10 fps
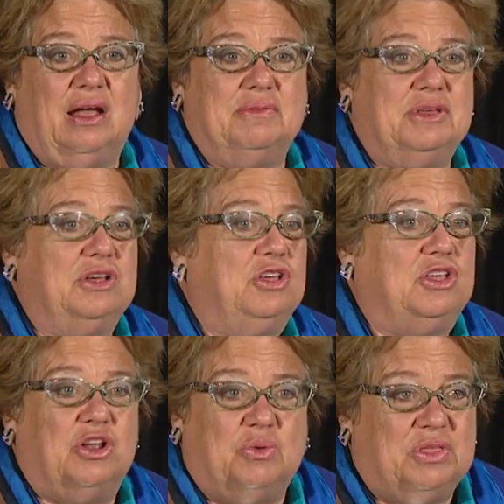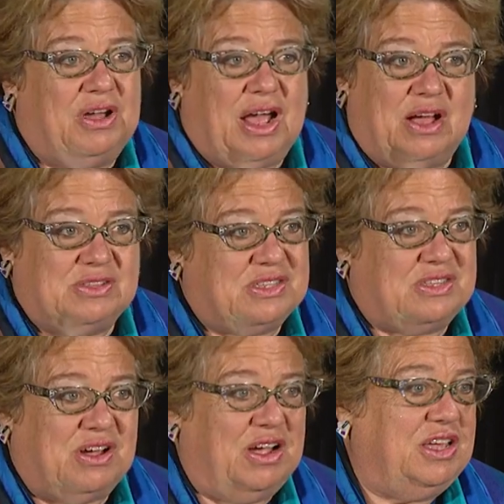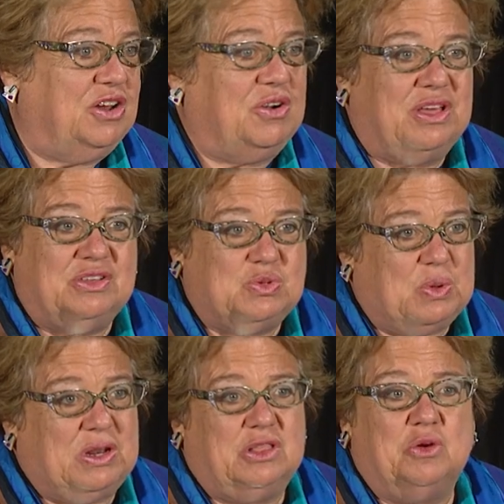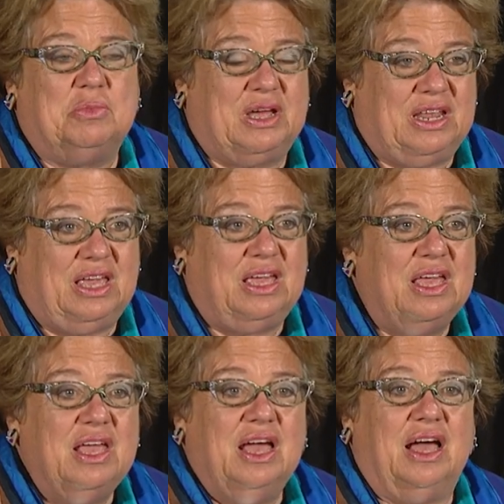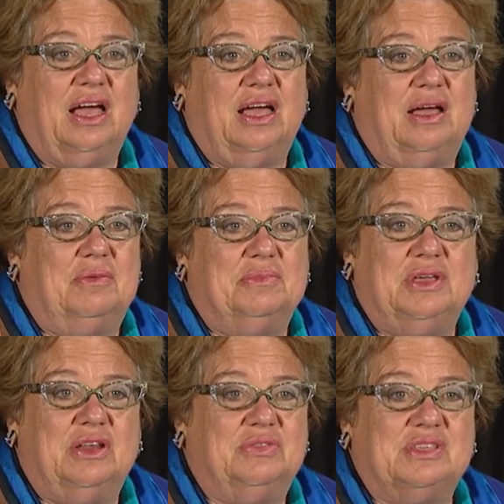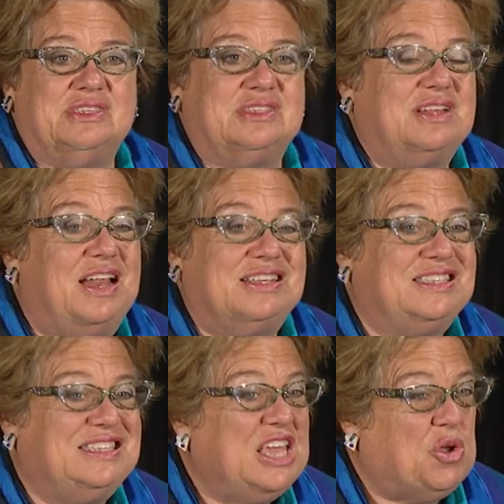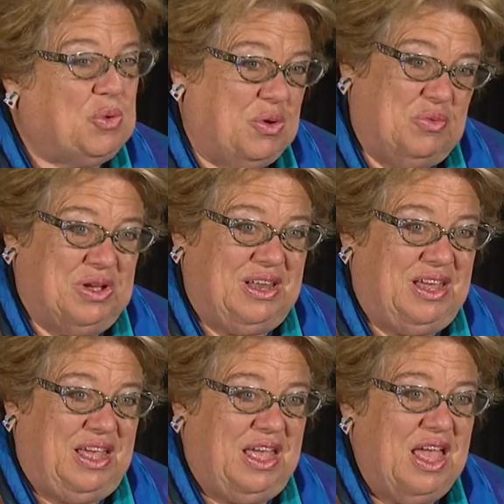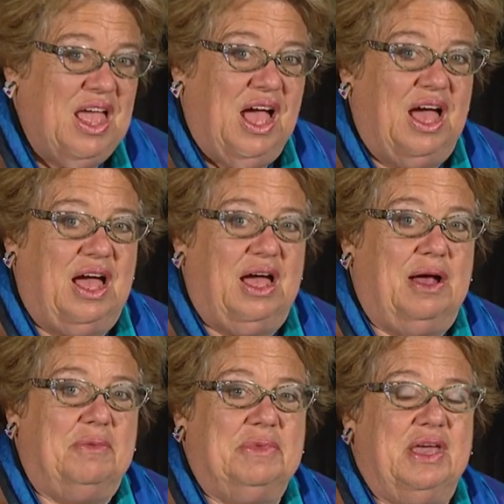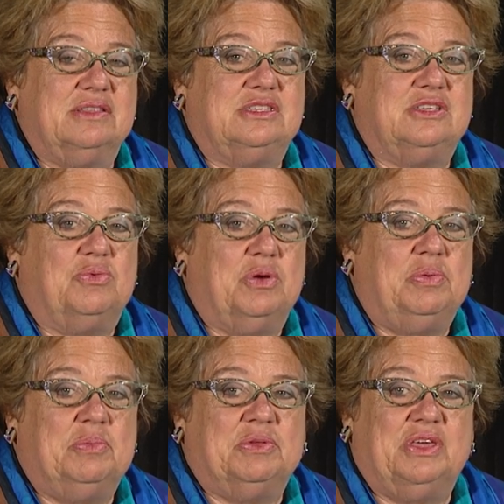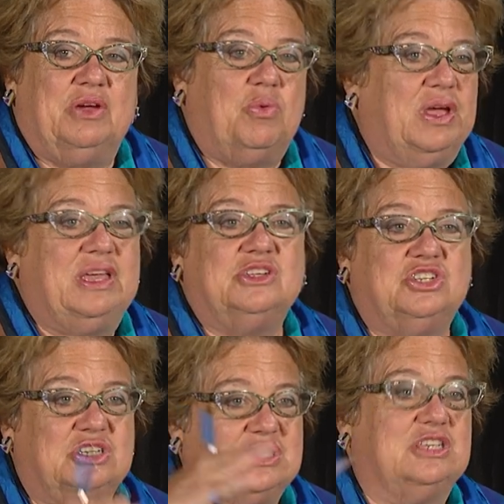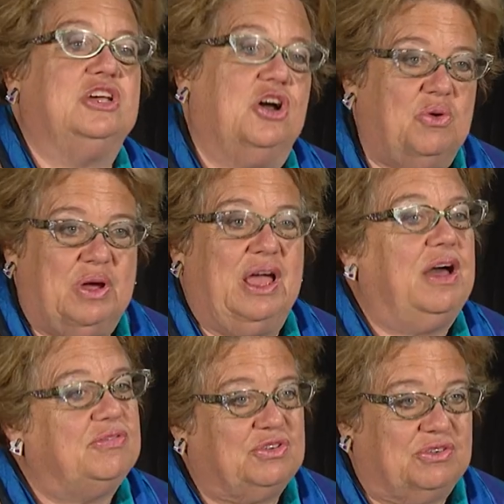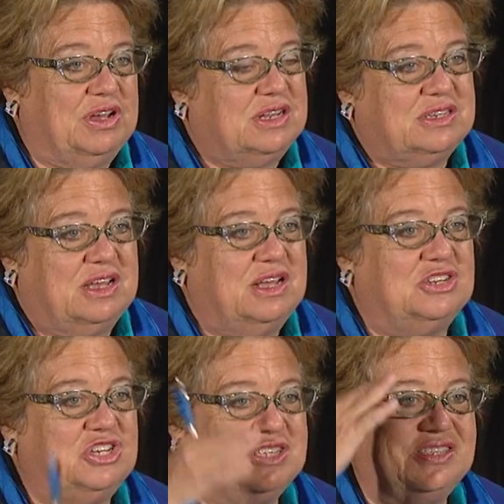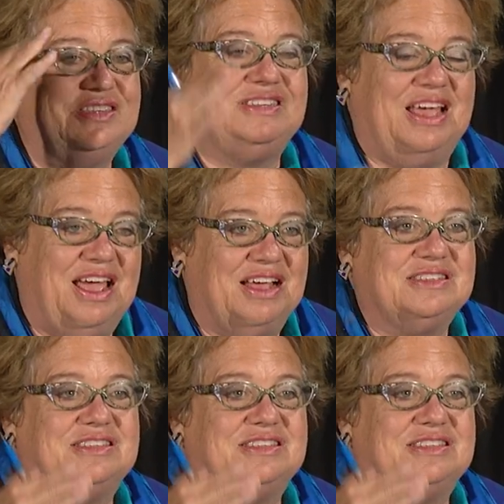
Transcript: You know where their houses are. You know how they're spending their money. This is not a secret, really. And so real people think, why can't you just go after it and just tax?